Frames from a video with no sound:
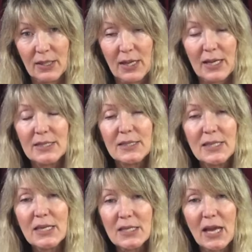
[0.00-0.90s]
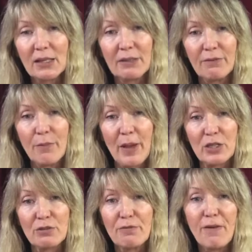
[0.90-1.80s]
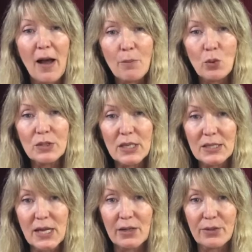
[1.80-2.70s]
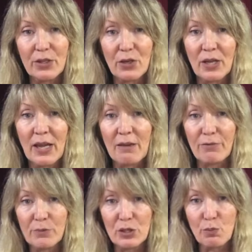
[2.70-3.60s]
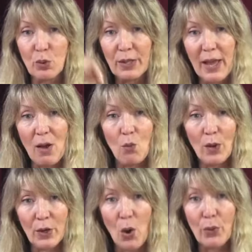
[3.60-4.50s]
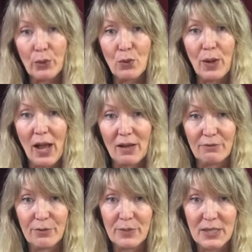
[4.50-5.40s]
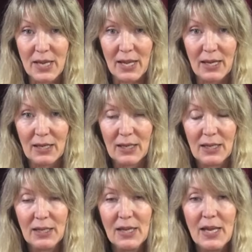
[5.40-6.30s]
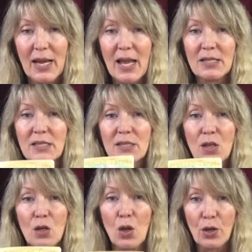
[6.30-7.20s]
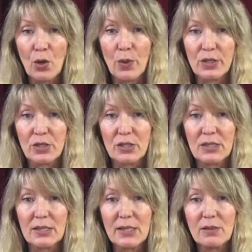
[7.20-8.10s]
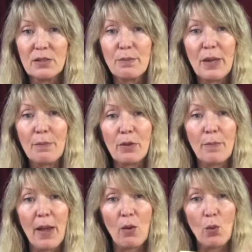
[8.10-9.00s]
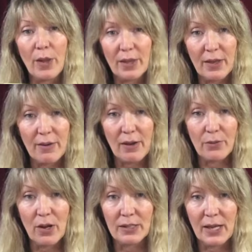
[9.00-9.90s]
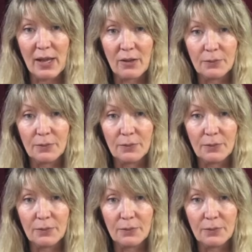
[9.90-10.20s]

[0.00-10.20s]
It's detailed information, far more detailed than you can get from just pulling out one oracle card from the deck. It answers a lot of questions. It tells the people about where they're at right now.